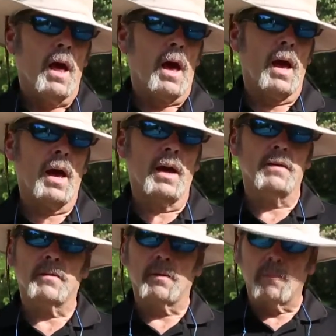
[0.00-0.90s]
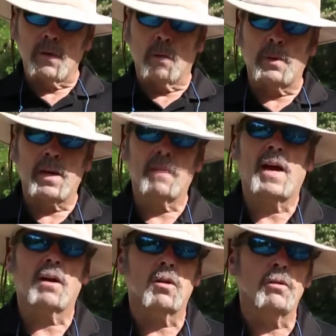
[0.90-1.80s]
And being
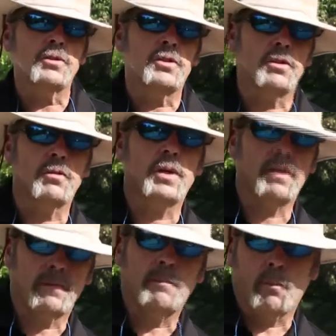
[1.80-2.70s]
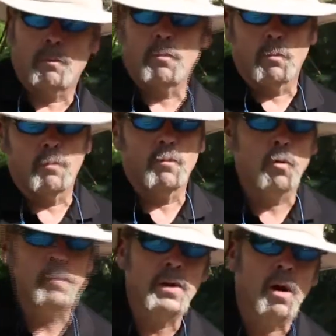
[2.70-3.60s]
that close to you, he
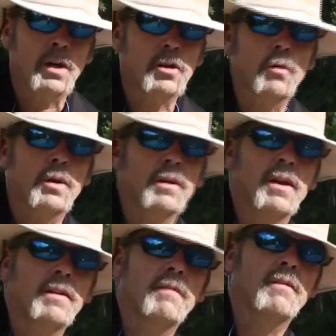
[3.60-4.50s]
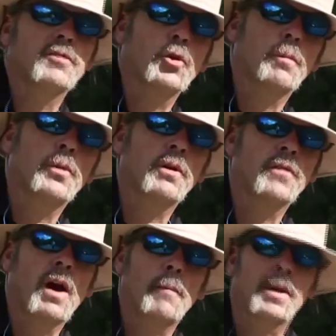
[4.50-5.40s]
will be on you in a short period of
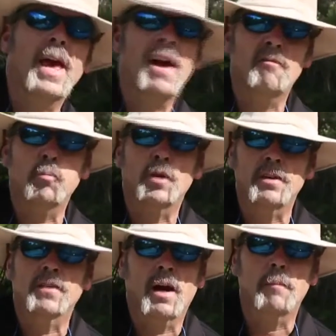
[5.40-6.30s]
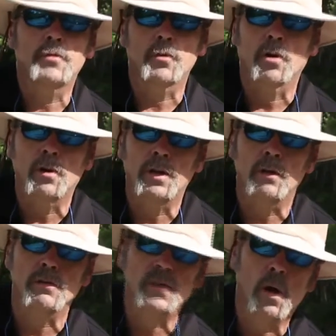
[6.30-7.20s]
time and have plenty of time to hurt you.
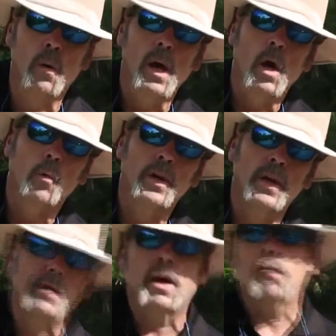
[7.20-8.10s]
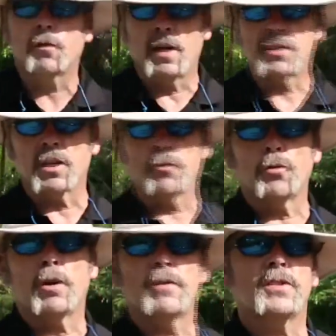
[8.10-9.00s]
So we need to go for that
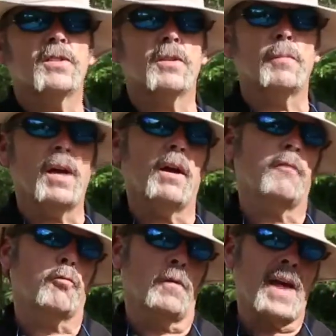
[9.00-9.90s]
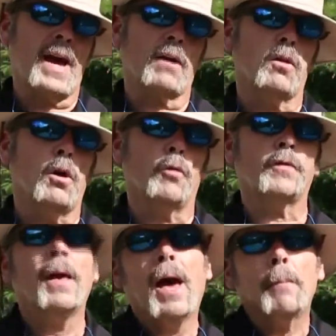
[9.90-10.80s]
central nervous system hit if we're that
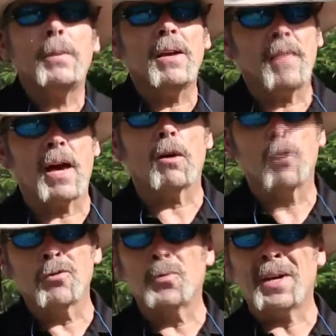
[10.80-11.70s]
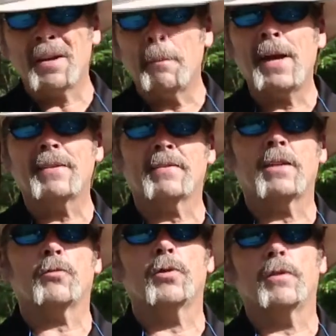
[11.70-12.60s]
close. And being that close, we can make the
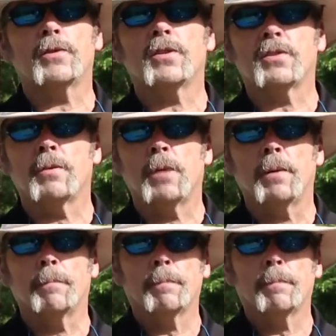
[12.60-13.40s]
central nervous system hit.